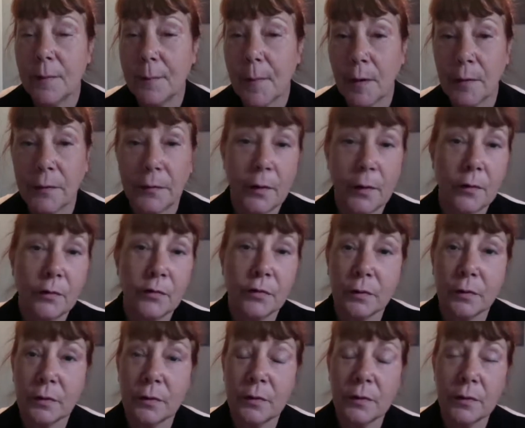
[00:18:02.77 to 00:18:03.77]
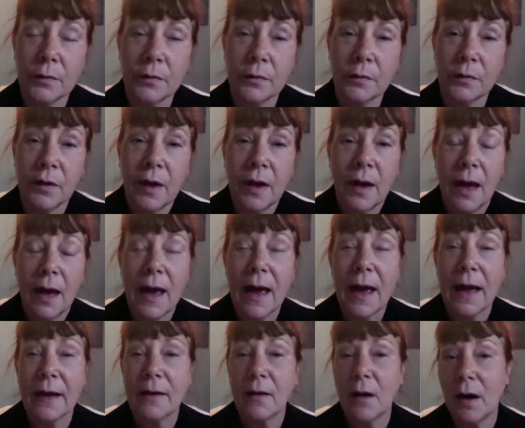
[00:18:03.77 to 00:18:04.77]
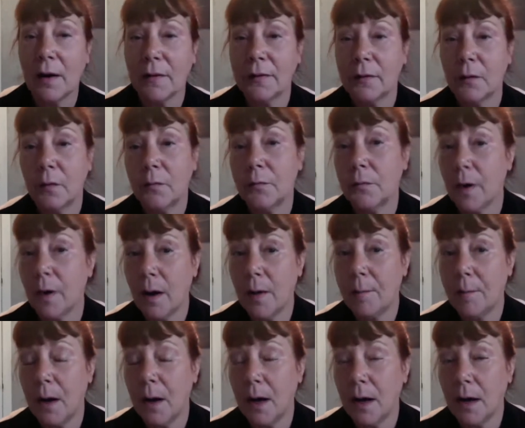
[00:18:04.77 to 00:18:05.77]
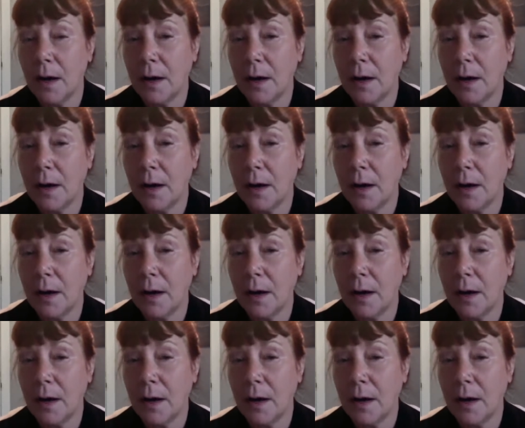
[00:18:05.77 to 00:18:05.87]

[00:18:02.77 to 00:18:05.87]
our social news, and also from